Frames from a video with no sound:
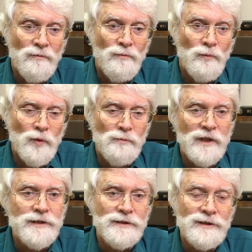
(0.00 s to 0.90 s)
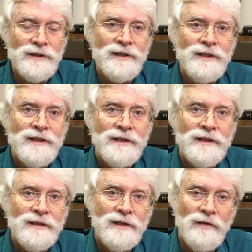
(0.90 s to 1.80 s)
would please
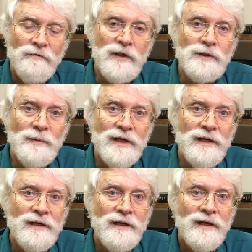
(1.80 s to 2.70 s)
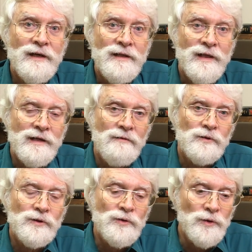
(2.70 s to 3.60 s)
convince me that it
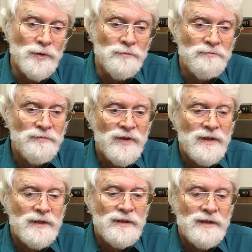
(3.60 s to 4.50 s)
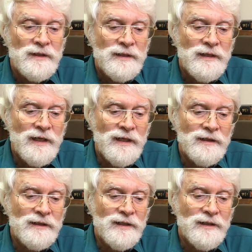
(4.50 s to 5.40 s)
was true.
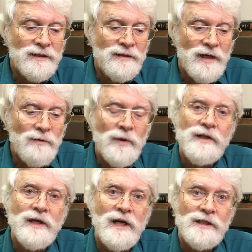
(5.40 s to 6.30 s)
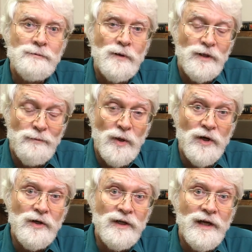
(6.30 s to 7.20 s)
And I read the Gospel of
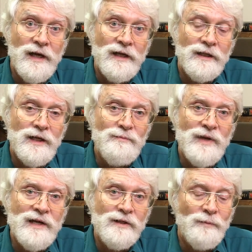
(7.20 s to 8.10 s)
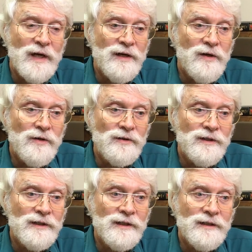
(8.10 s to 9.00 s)
Mark, and deep down in my heart,
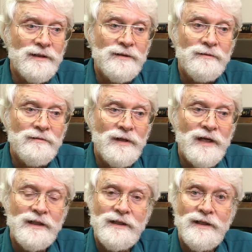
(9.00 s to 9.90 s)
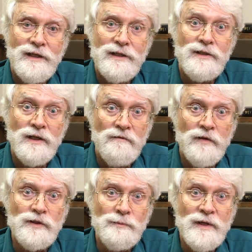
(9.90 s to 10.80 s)
God did
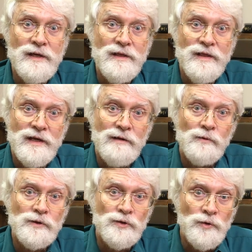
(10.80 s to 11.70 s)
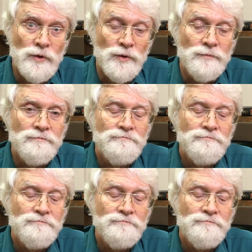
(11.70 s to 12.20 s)
convince me that it was true.